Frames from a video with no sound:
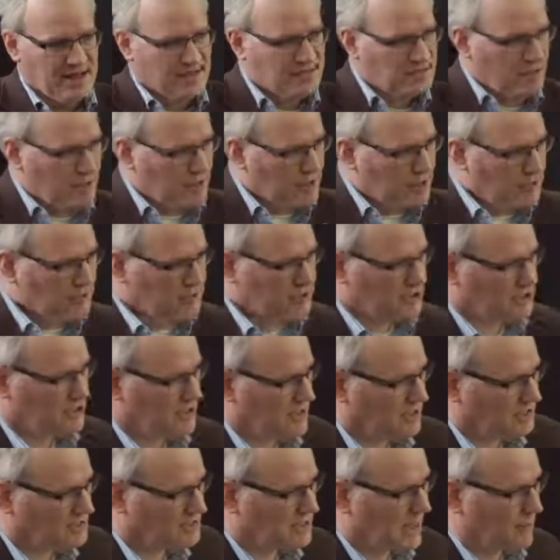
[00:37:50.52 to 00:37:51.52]
So a Christian
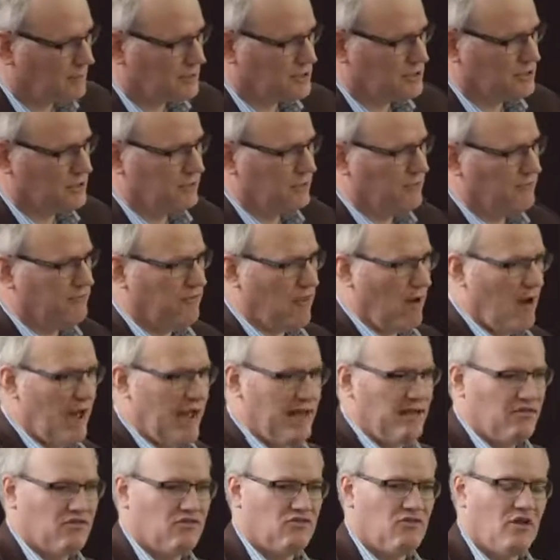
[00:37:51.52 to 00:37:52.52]
conception of
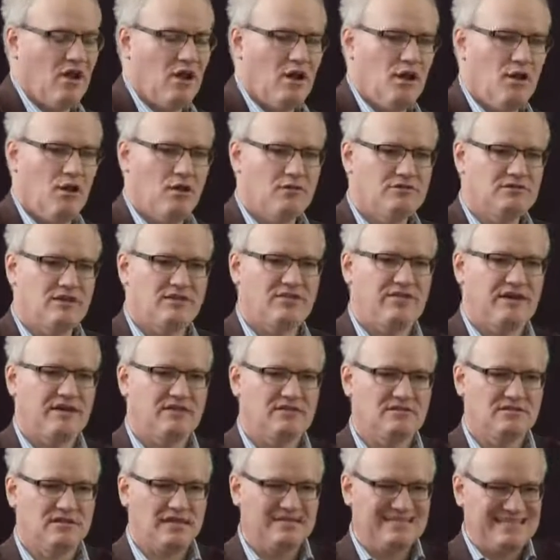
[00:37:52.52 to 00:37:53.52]
rights looks at
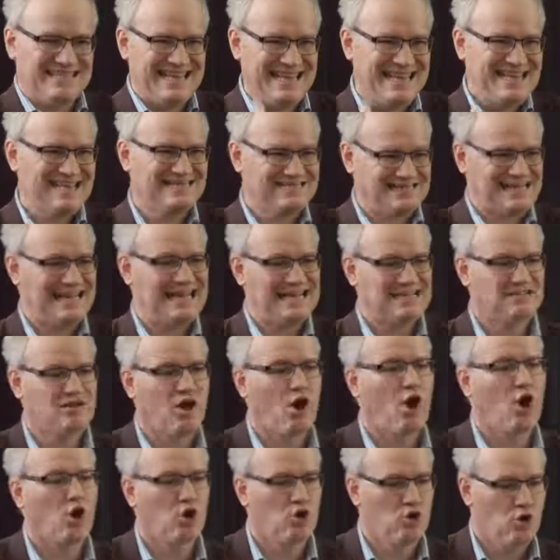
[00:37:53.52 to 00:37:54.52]
things and says, these things
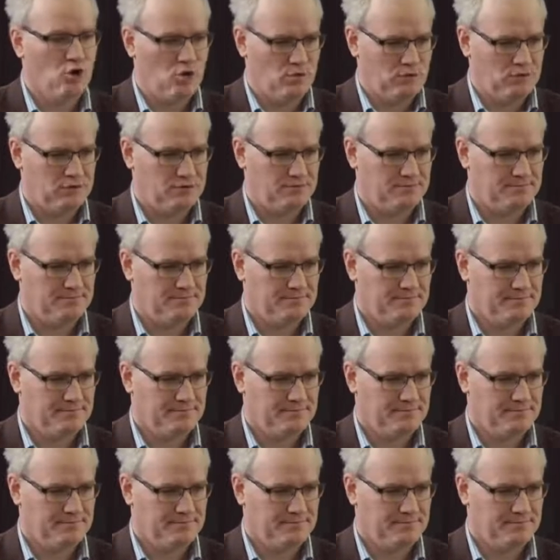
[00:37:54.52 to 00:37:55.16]
are good.